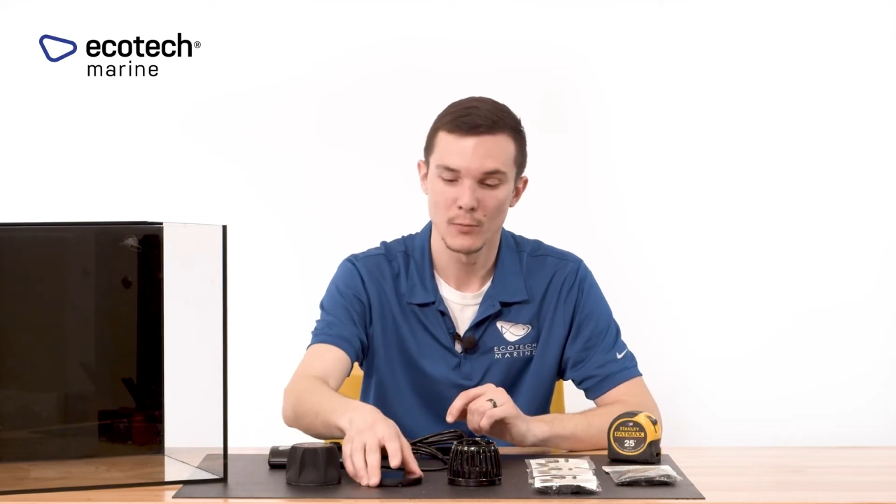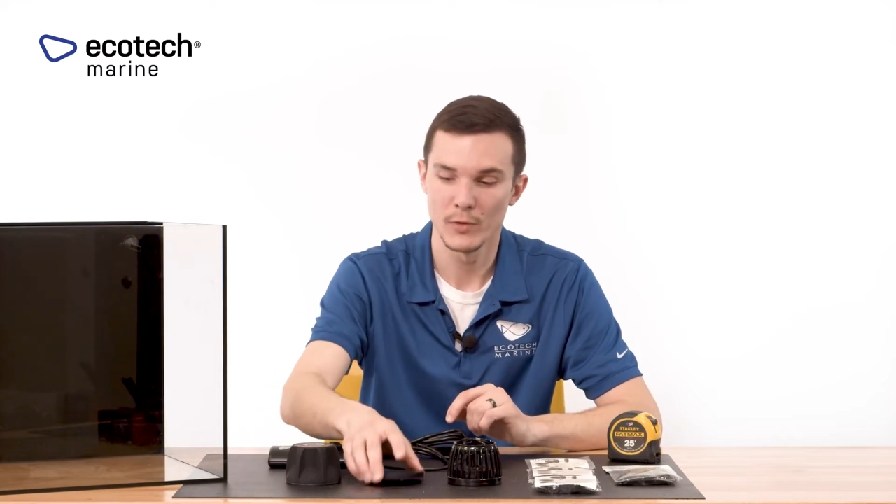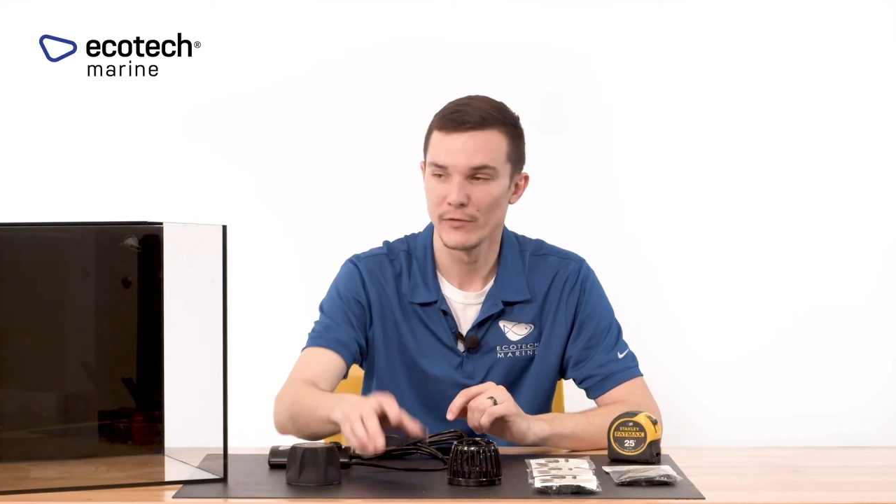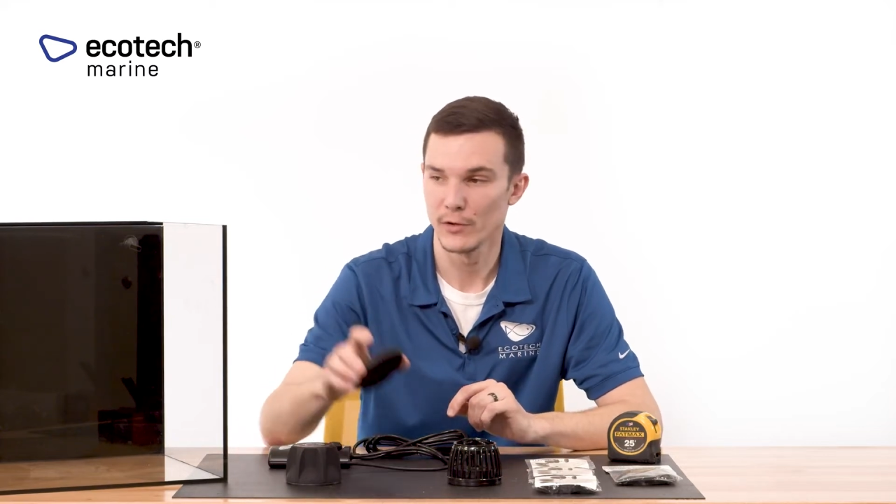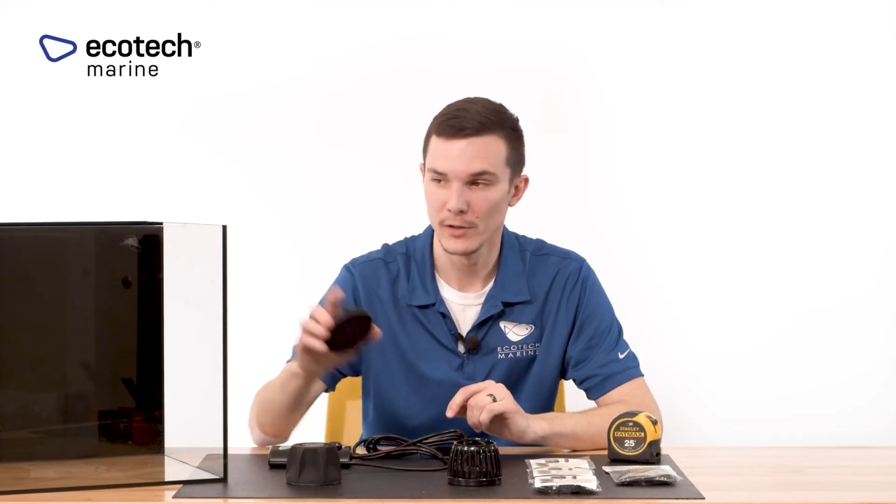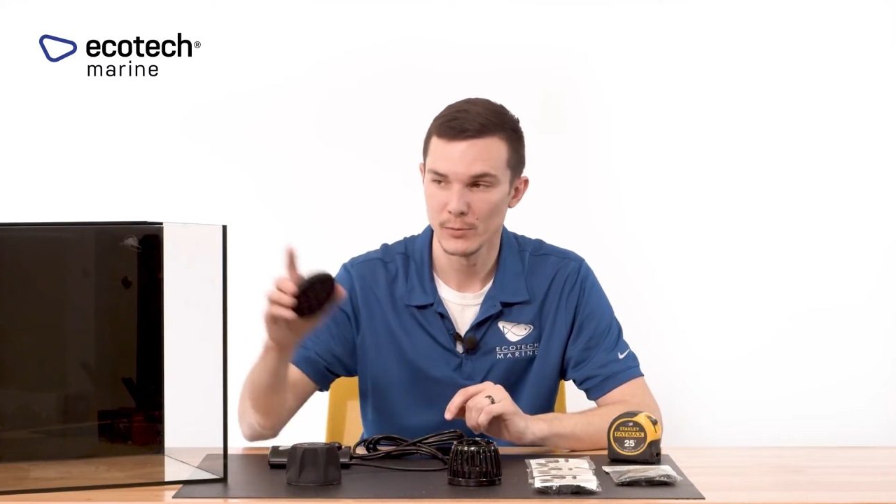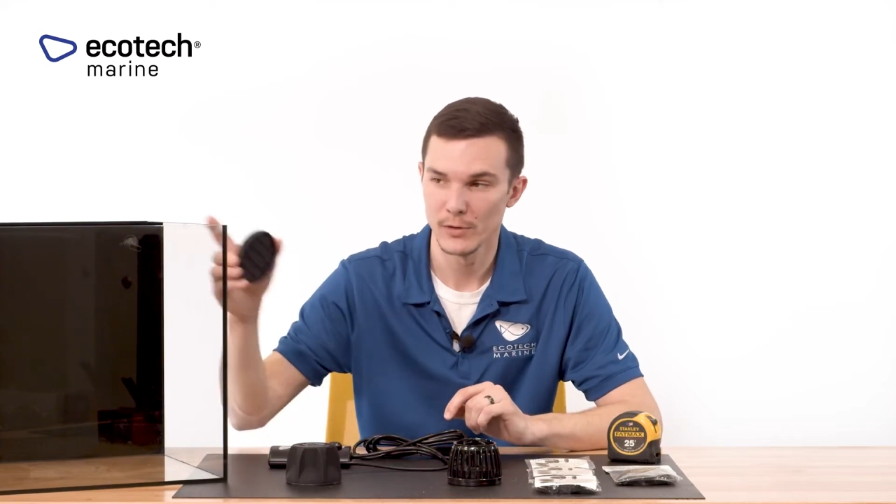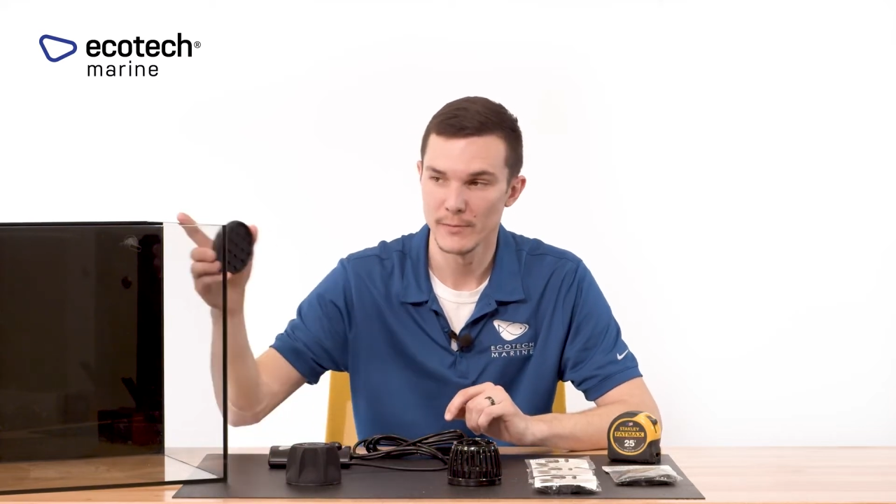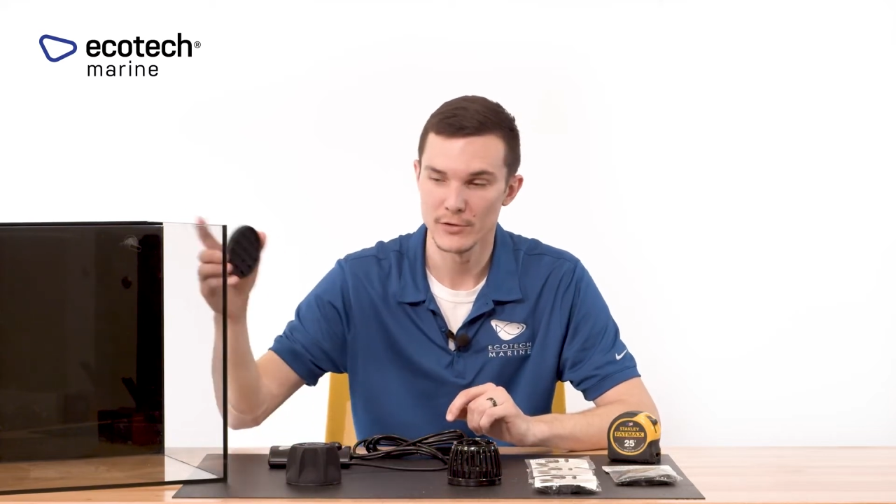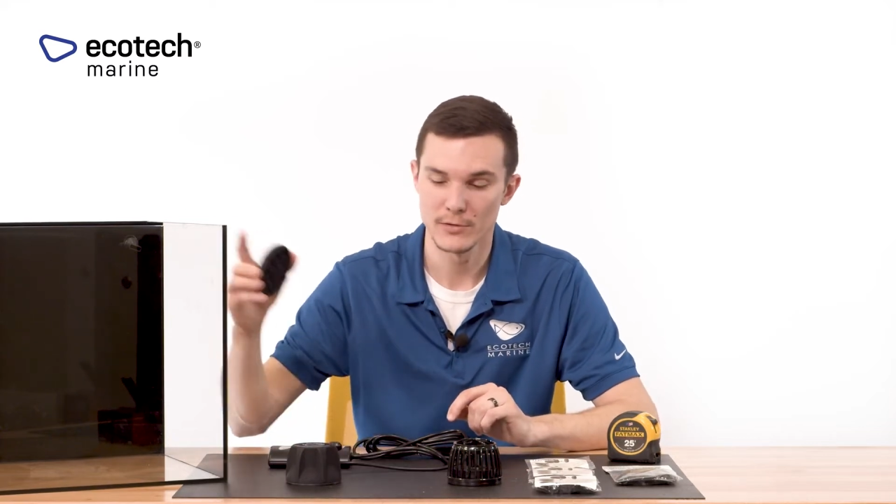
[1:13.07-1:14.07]
we've already
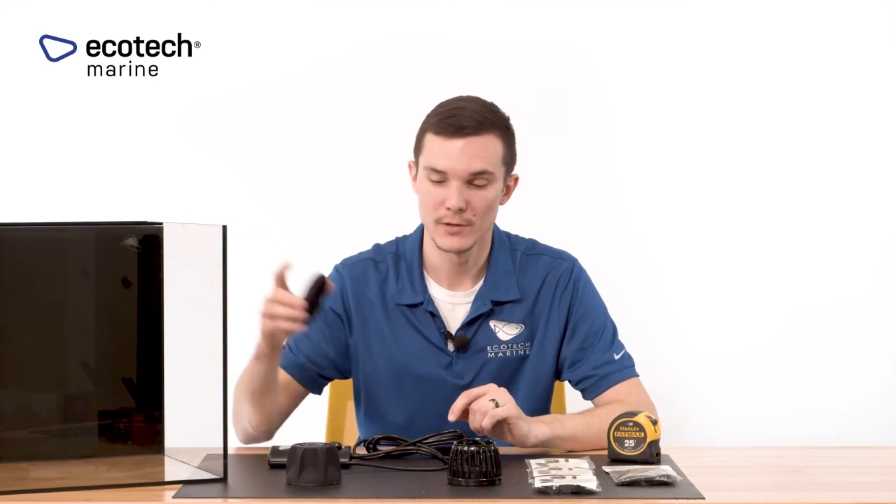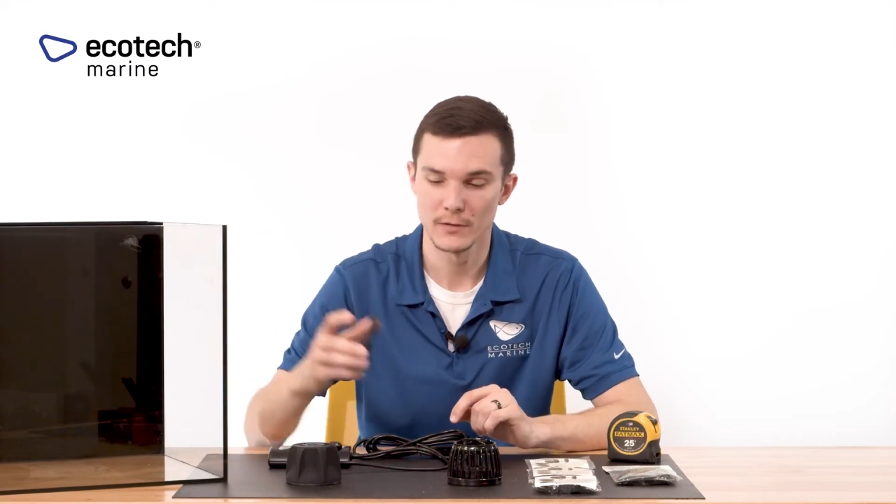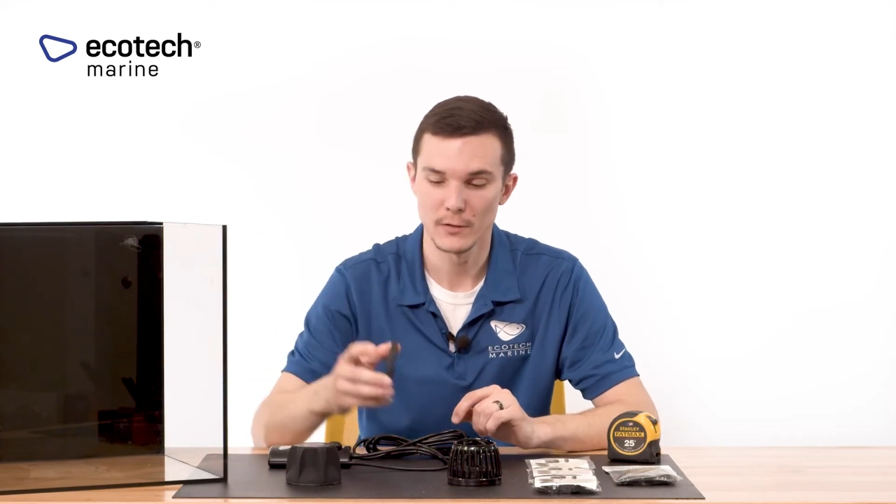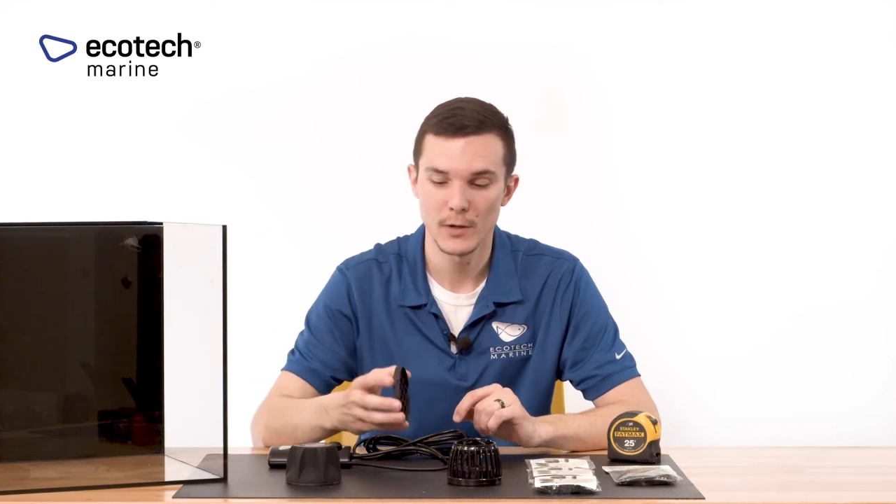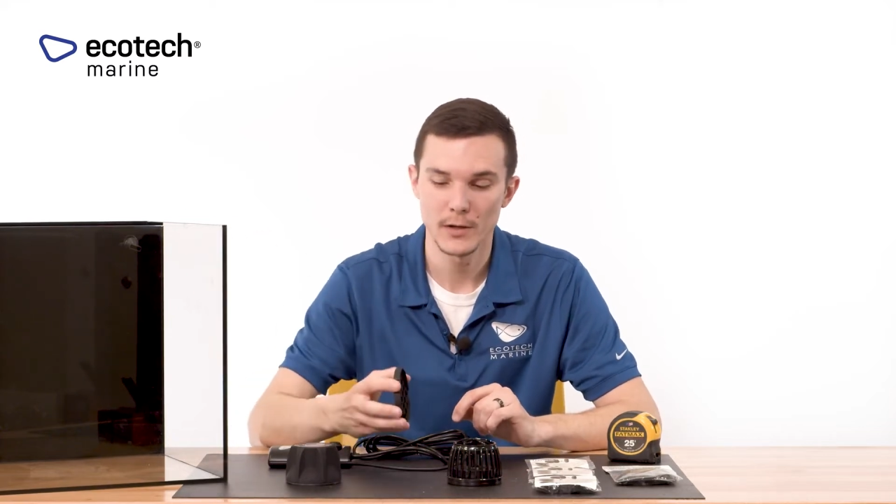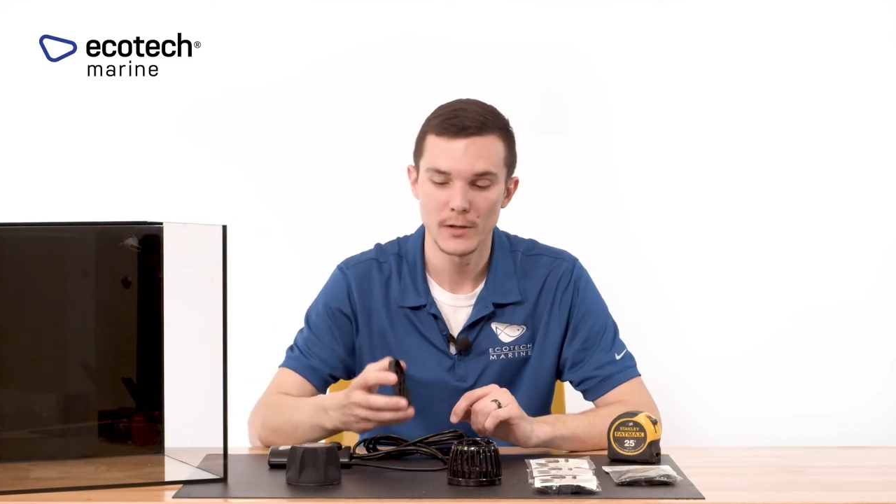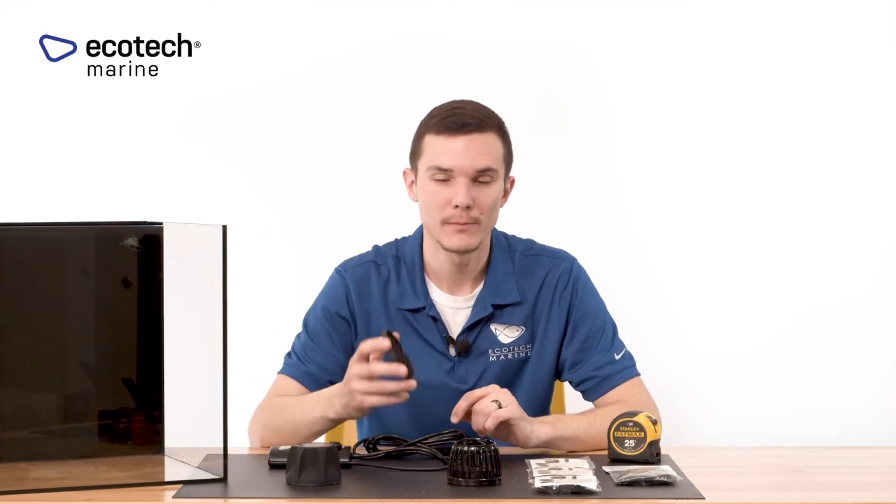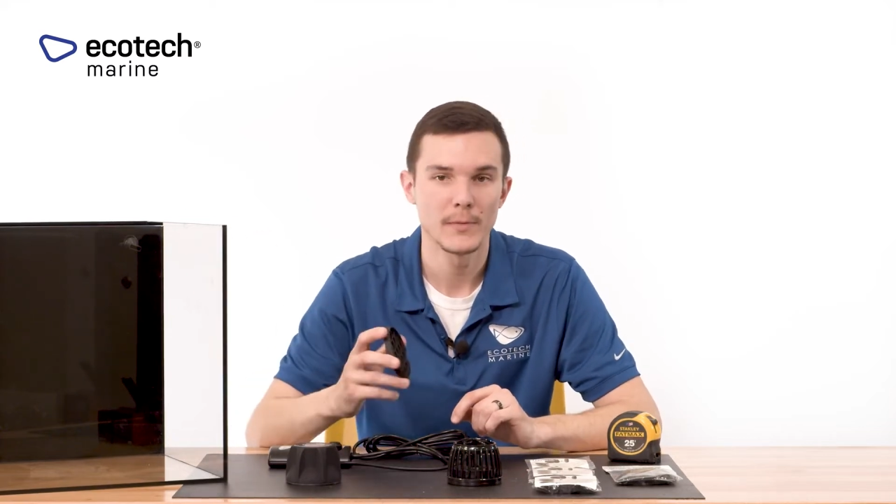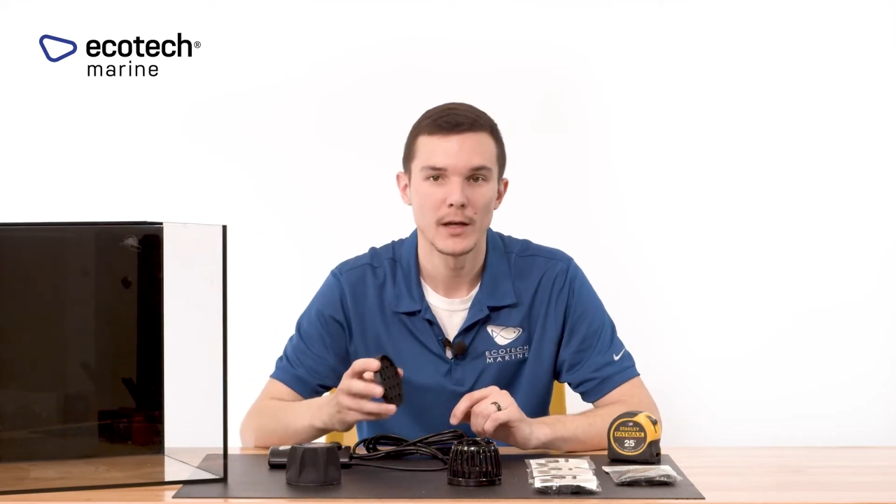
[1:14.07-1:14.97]
pre-measured this aquarium,